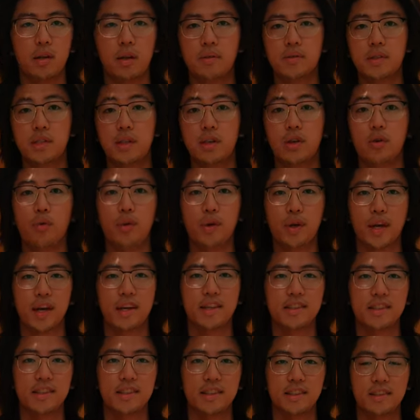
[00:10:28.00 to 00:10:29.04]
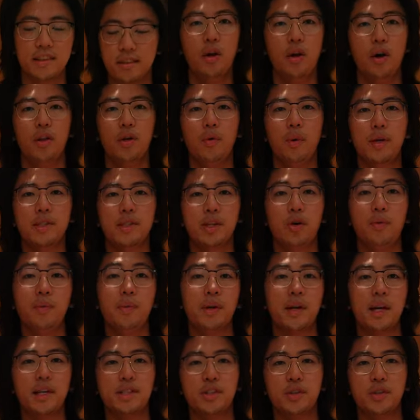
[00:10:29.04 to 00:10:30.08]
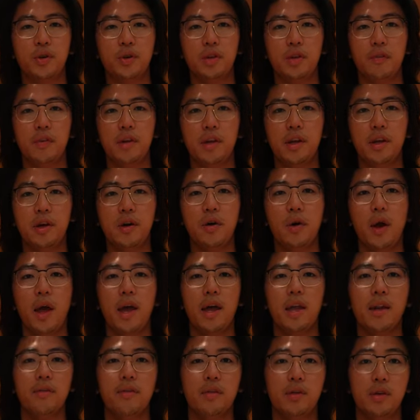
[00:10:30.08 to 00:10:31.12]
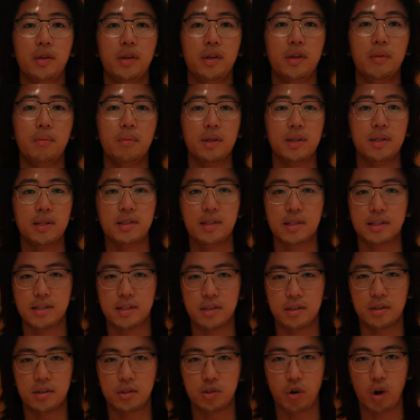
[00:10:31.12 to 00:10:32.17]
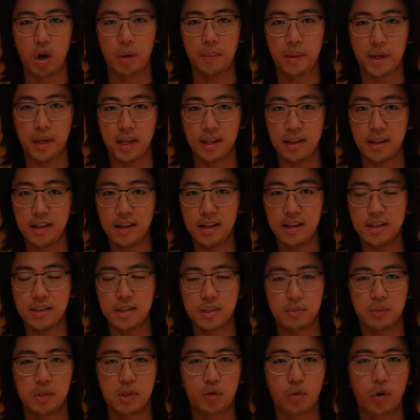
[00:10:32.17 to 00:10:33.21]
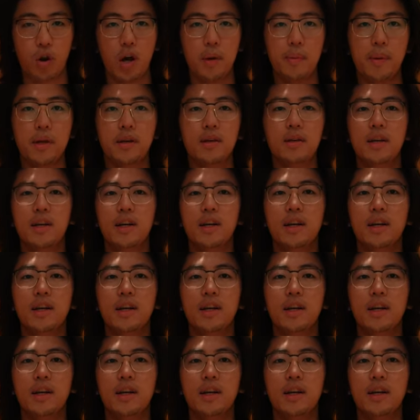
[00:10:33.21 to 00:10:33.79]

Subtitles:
I'd love to hear what you guys think. Otherwise, I hope you guys enjoyed the video, and if you did, please consider dropping a like, subscribing,